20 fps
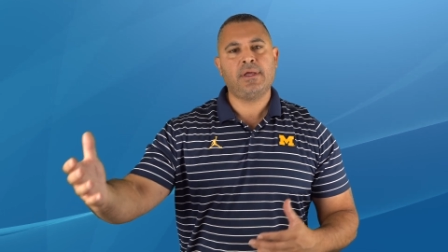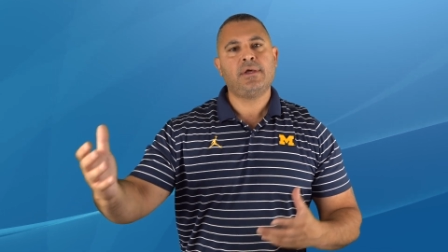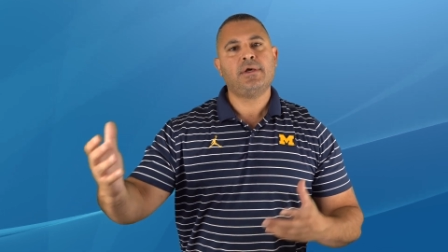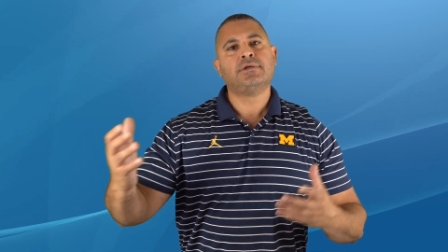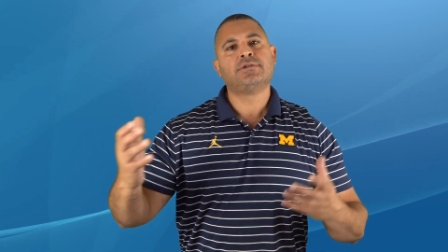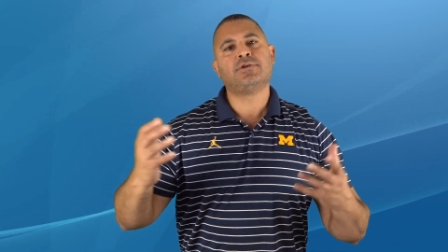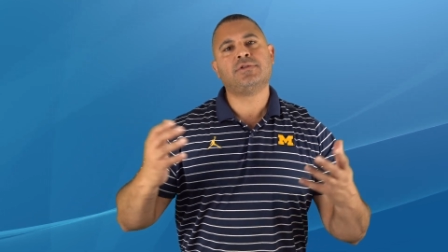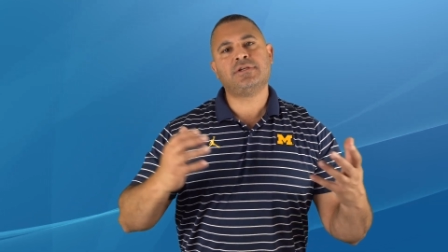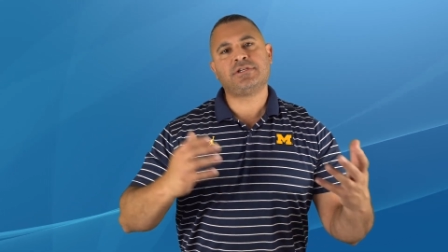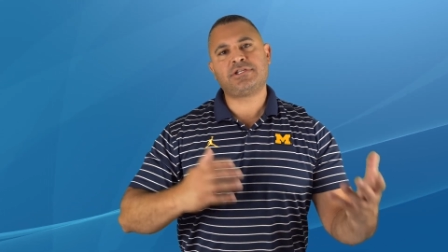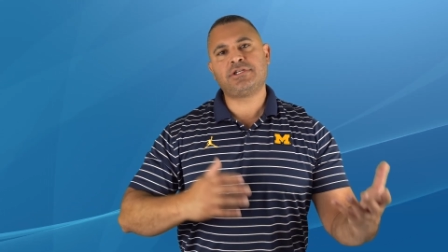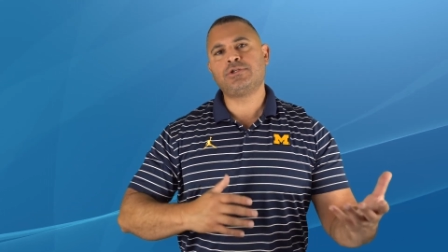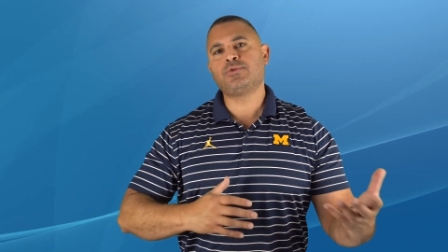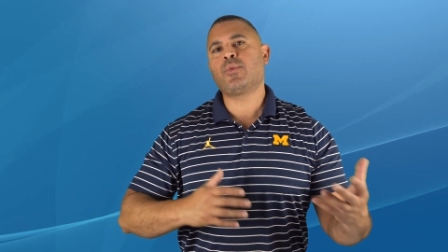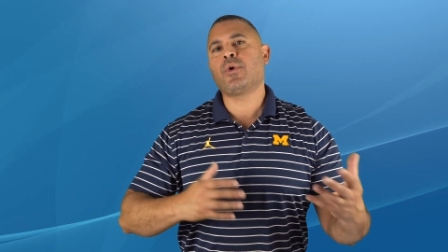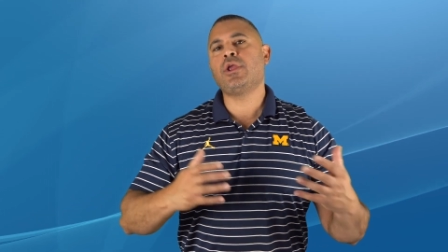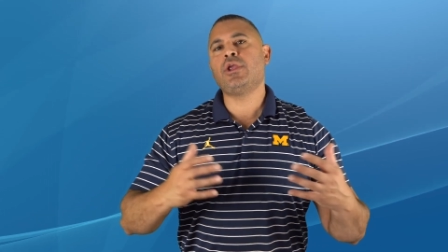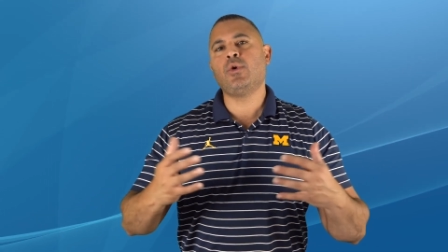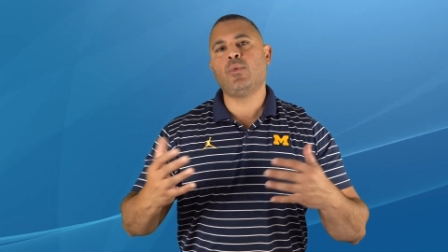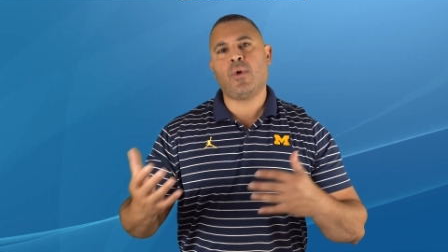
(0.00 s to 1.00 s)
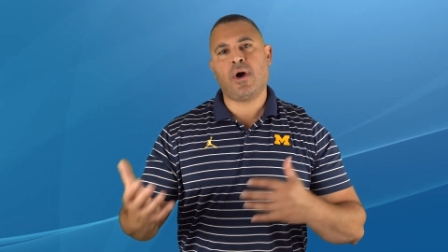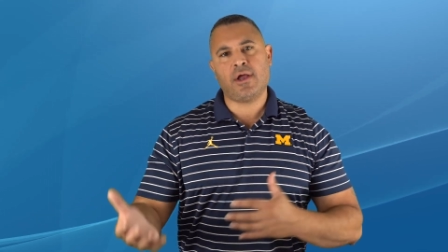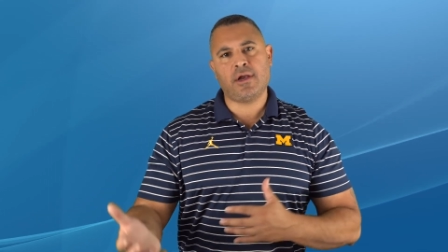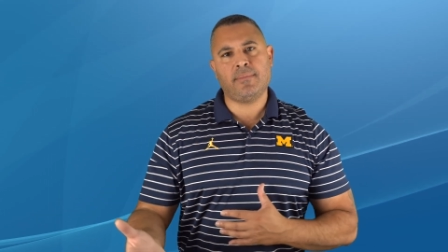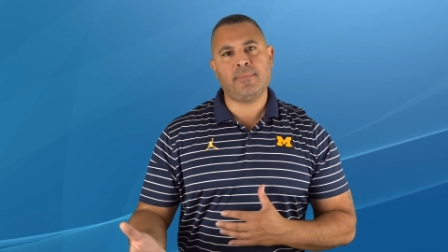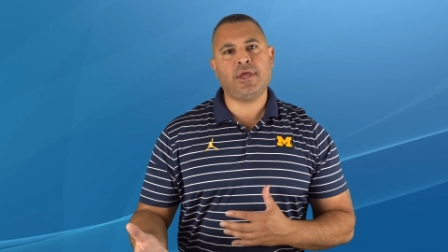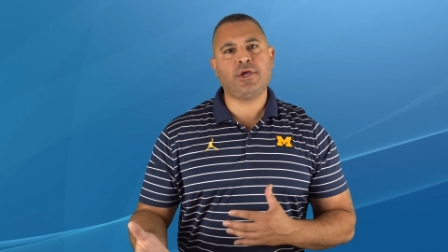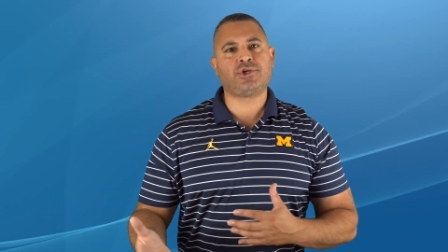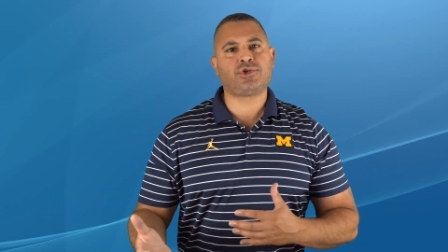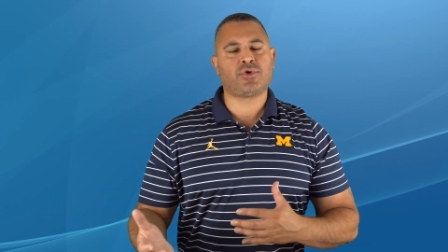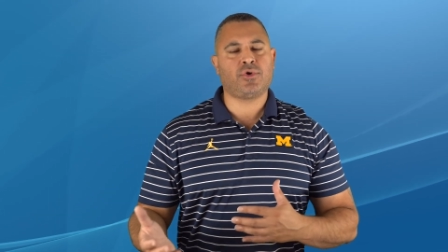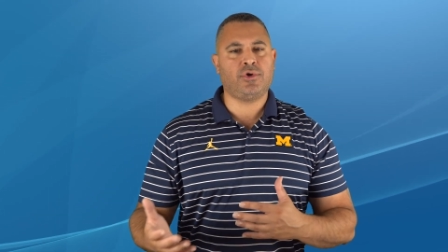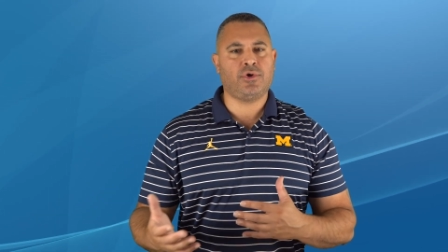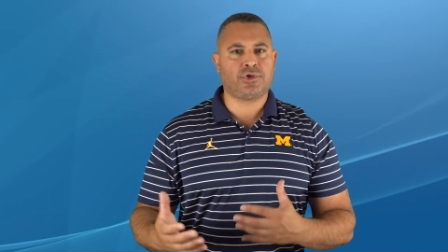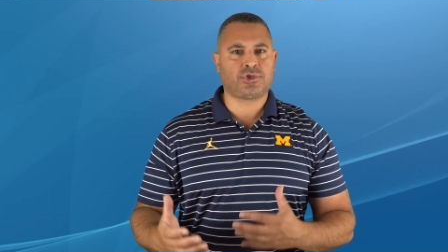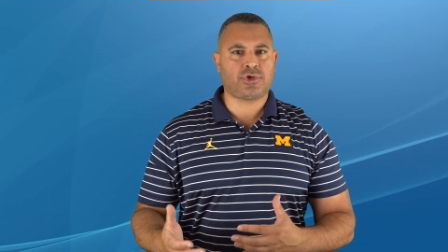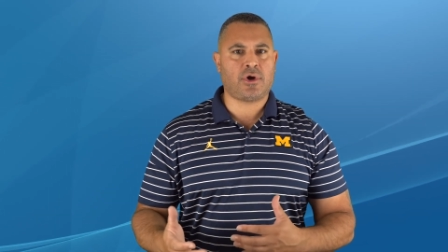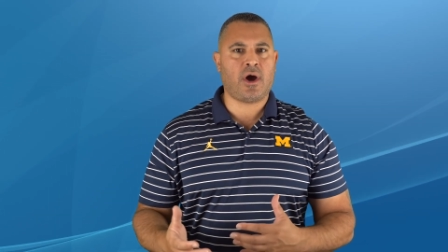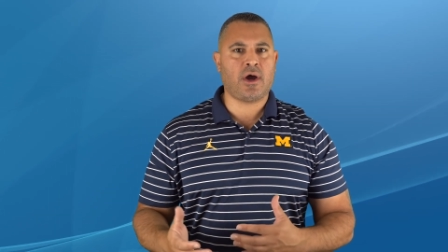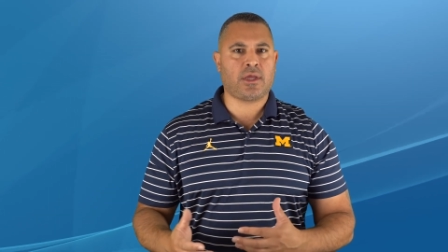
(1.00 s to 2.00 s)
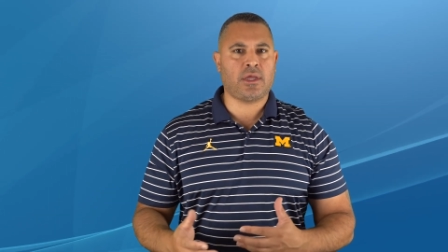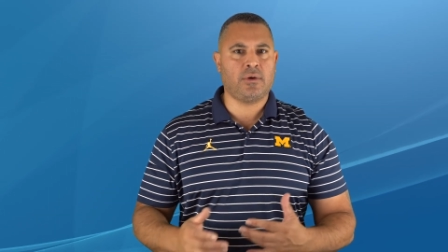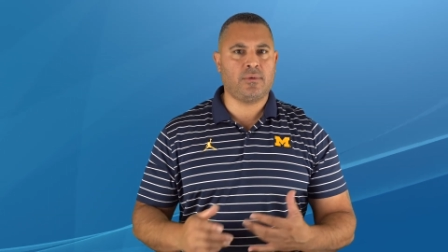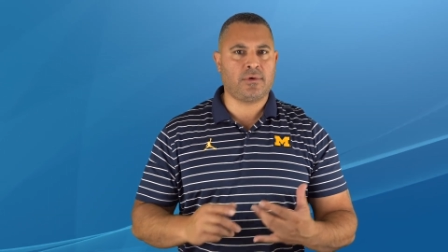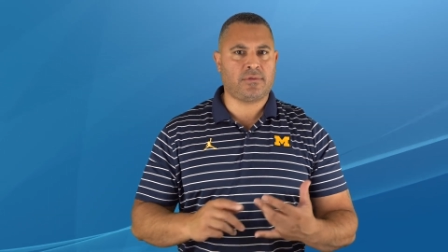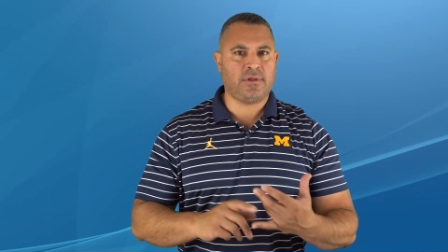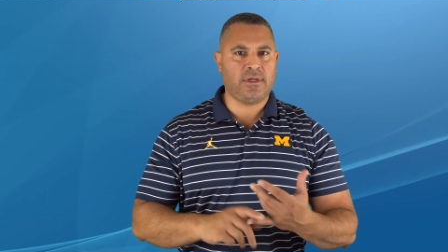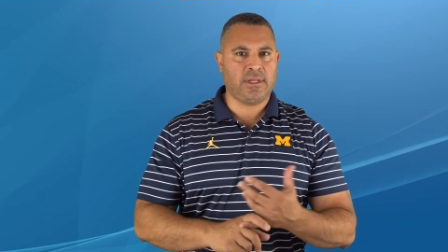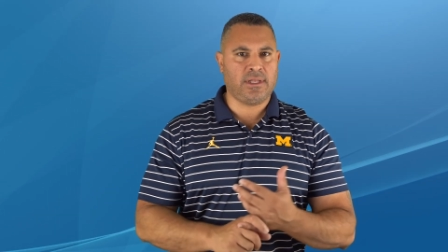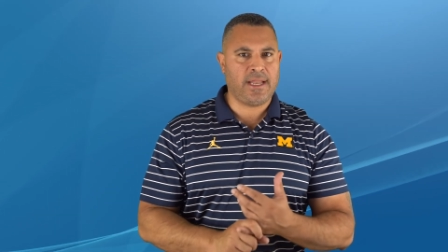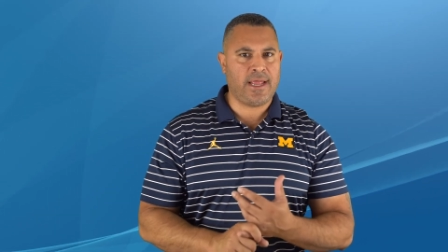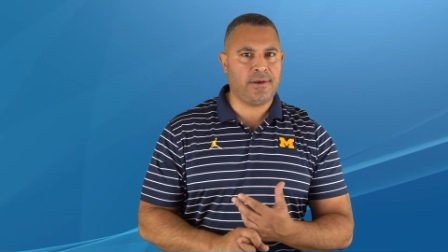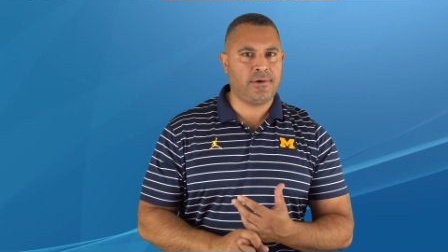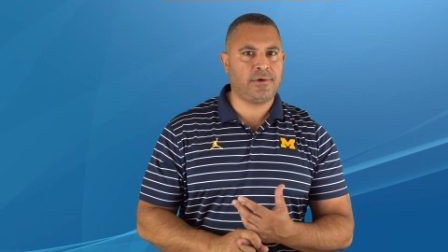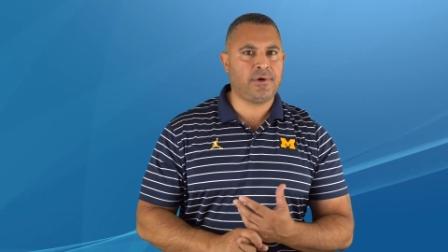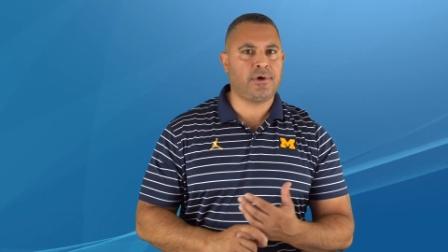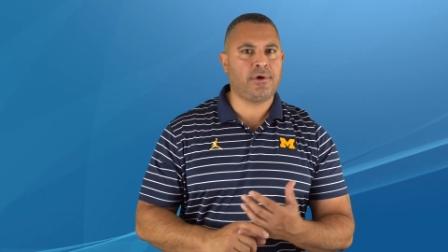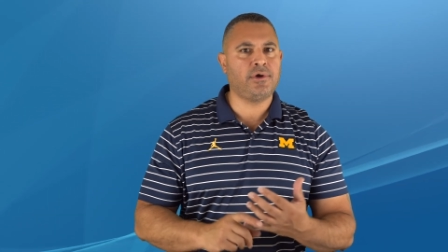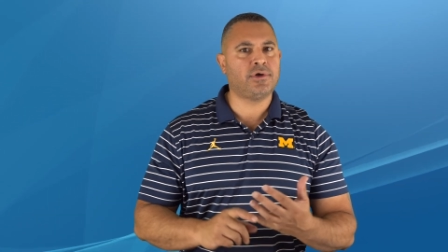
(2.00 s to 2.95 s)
So this is where you want to make sure you're talking with your lender,